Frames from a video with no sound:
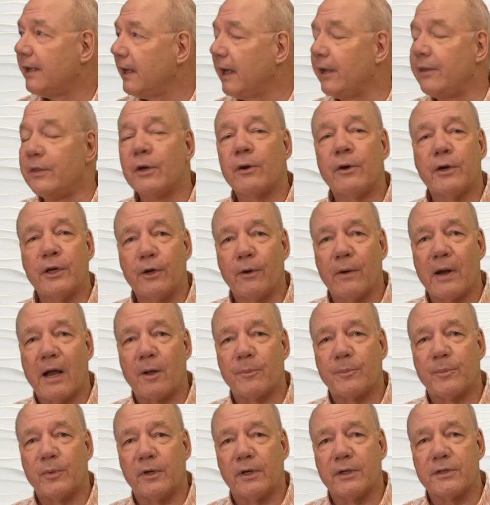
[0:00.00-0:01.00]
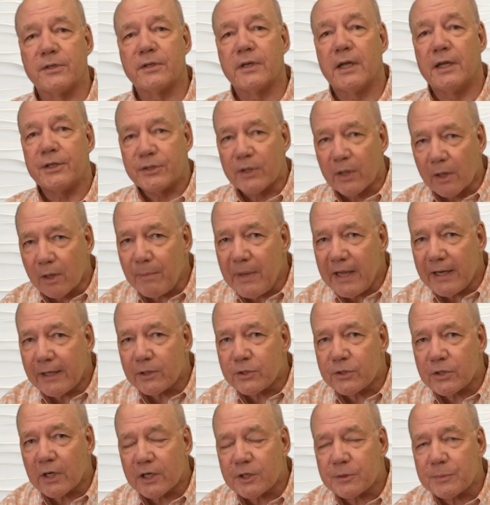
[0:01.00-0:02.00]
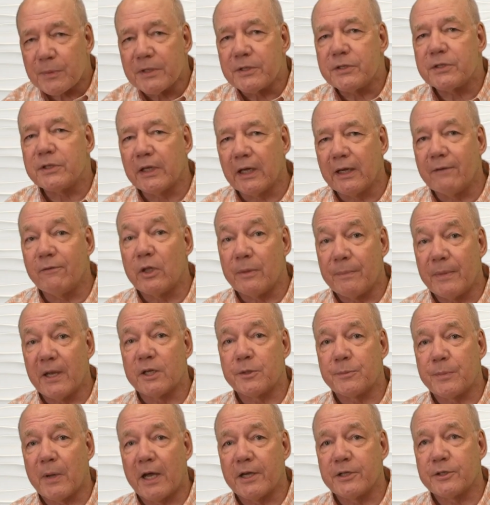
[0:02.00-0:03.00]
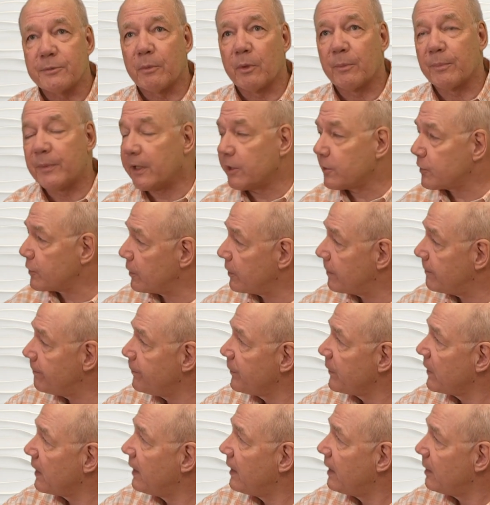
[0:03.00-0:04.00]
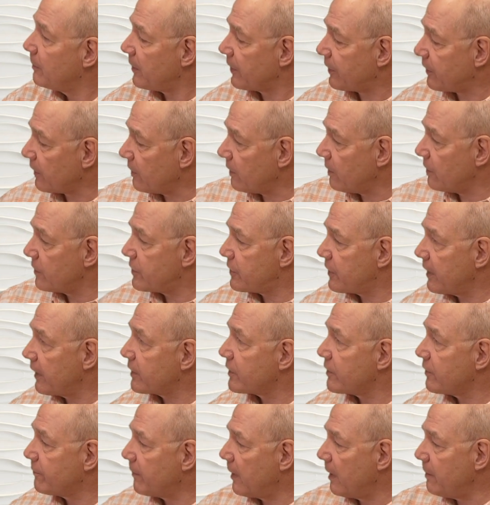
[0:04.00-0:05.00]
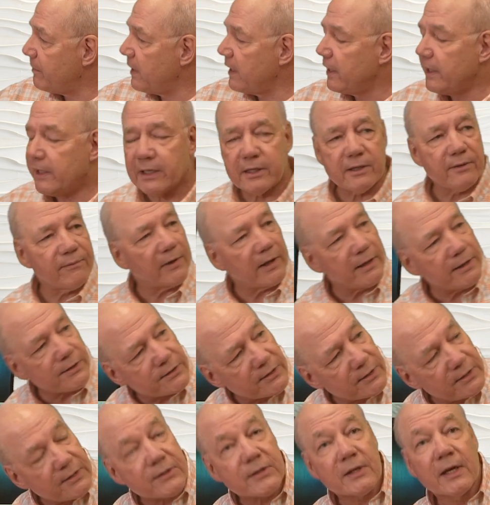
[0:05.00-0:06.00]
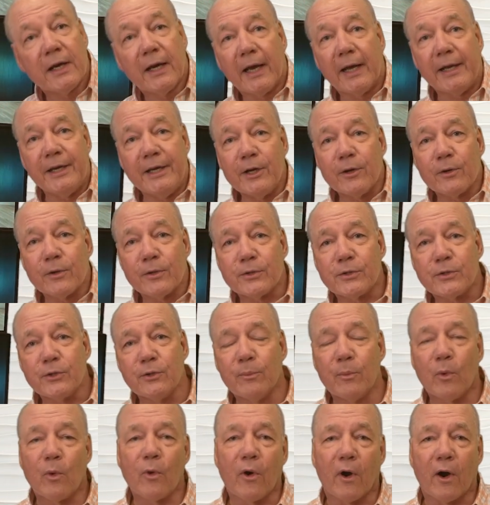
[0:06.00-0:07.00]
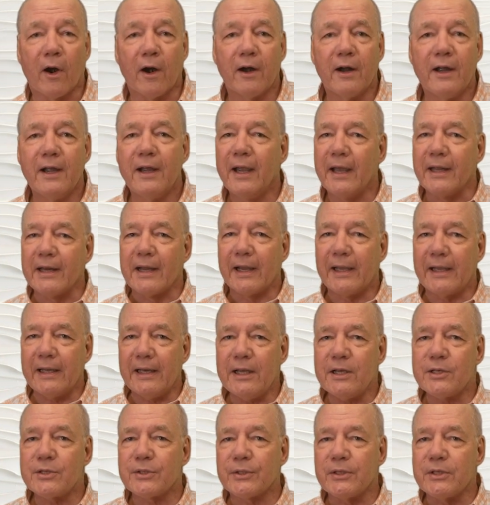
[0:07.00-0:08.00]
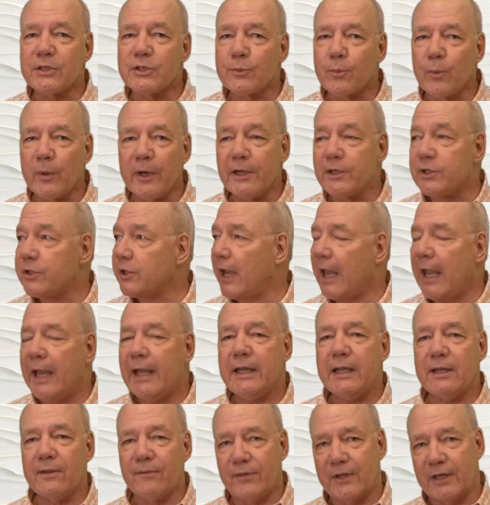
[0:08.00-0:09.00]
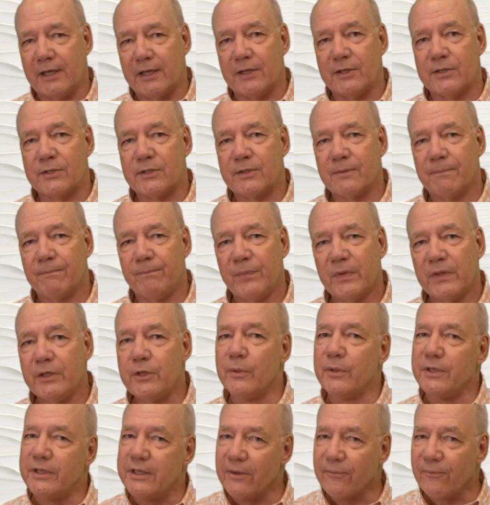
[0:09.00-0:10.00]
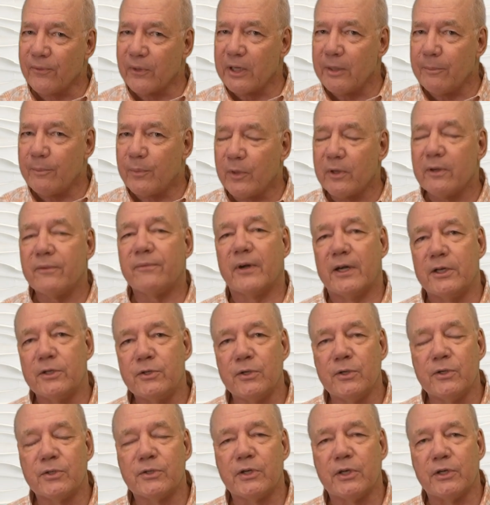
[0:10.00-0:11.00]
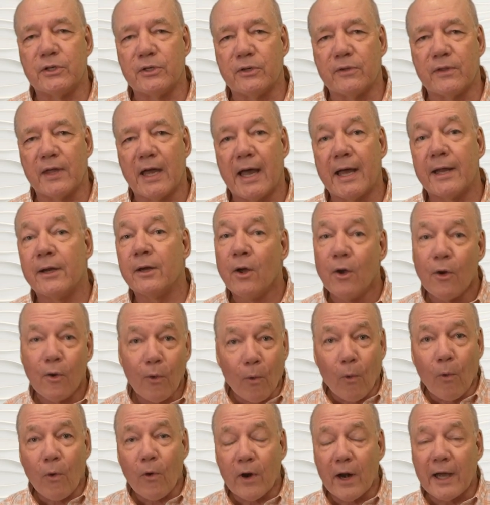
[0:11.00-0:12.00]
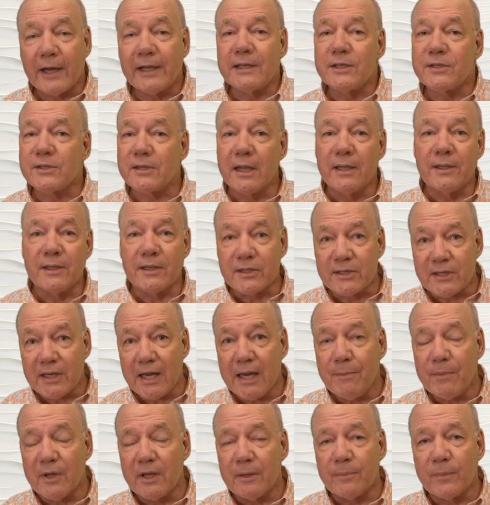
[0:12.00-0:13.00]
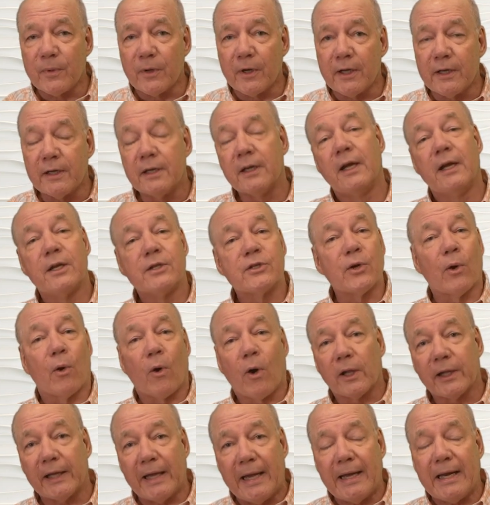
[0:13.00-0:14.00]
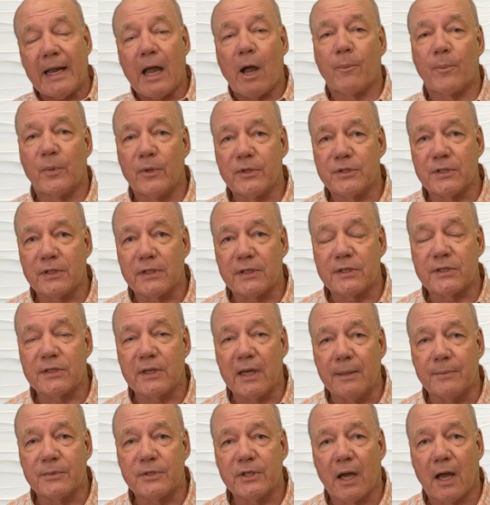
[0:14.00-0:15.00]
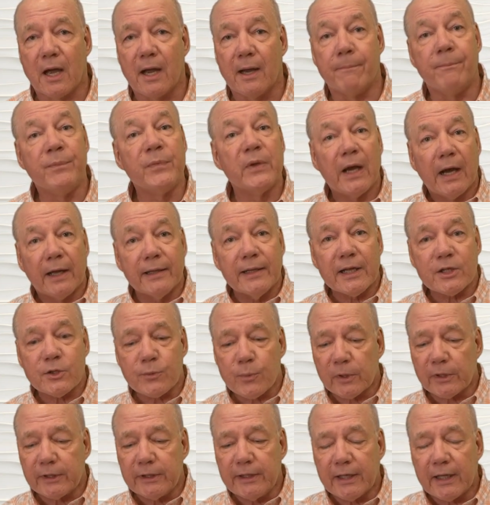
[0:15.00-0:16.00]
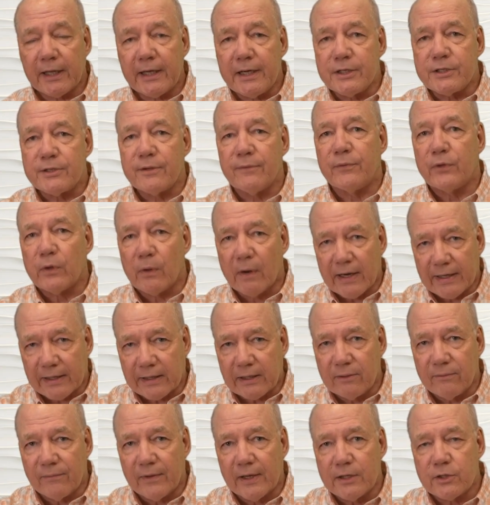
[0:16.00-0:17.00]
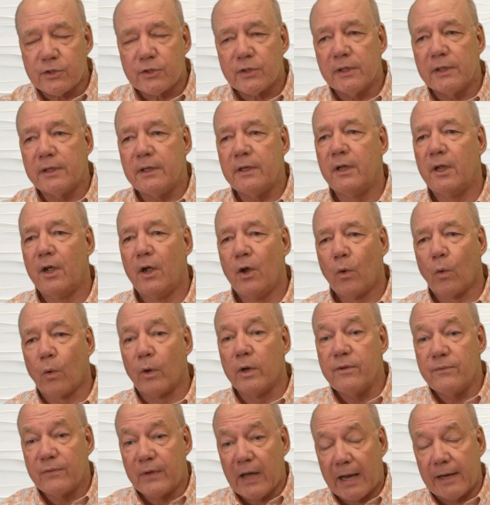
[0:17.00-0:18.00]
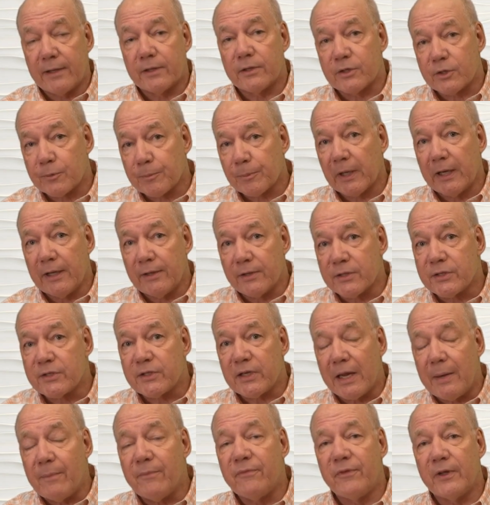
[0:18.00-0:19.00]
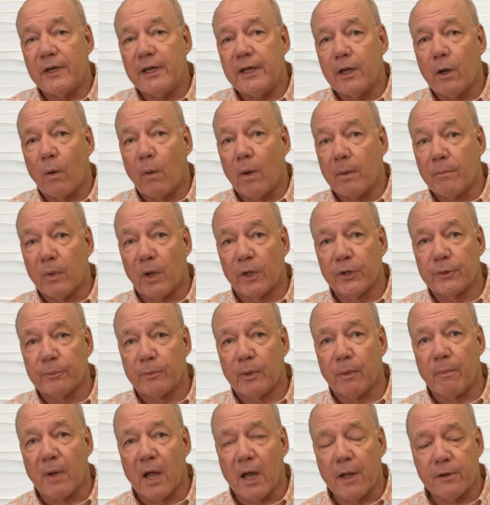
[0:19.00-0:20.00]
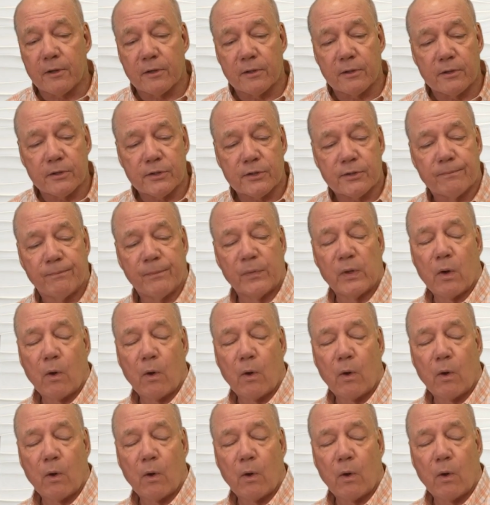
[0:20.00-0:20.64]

and there are your outputs. It's going to make adjustments to give you the best possible picture, but there are six of my media devices, and here are two more. And I could easily switch any of these to a different input if I choose to do that, or I can send the same input to all eight outputs at the same time. And that's really nice if you're at a convention or you've got to display the same video on multiple monitors.